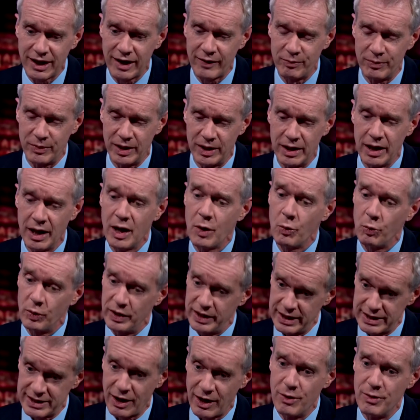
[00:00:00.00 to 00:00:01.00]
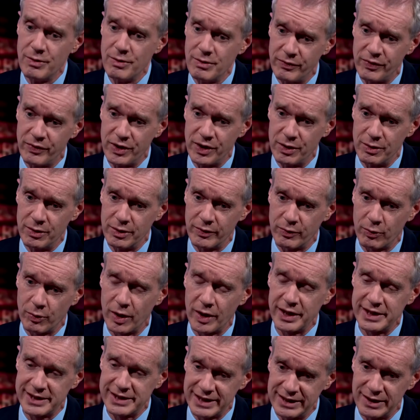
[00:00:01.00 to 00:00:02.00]
government, with its own view of
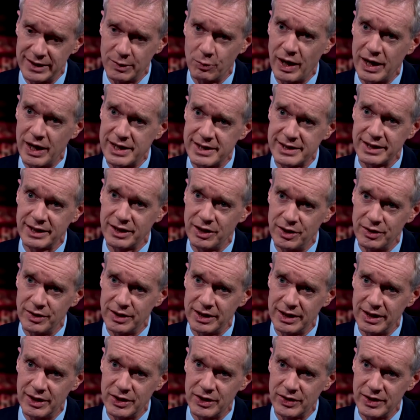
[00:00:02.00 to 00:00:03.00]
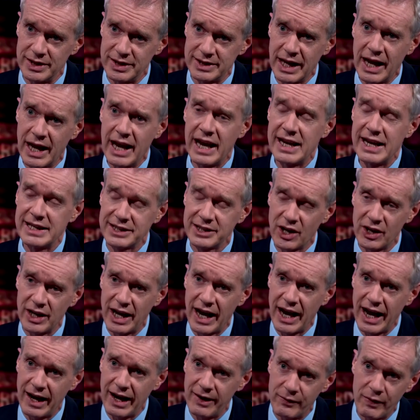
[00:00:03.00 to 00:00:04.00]
what is in the West's security interest, is going
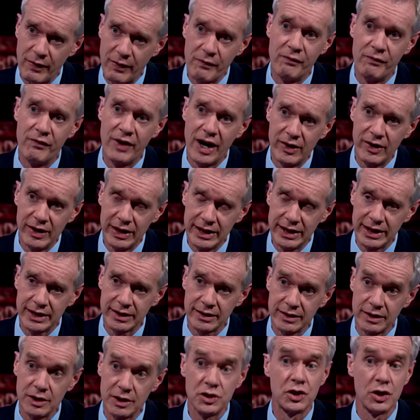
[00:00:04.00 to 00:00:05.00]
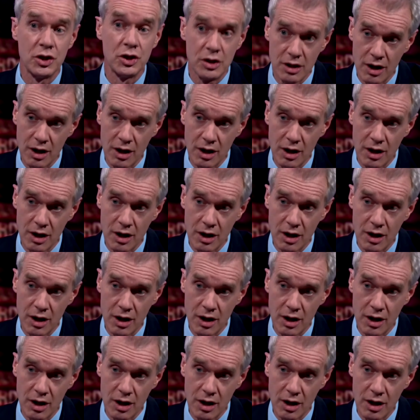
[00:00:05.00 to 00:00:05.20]
to have very little to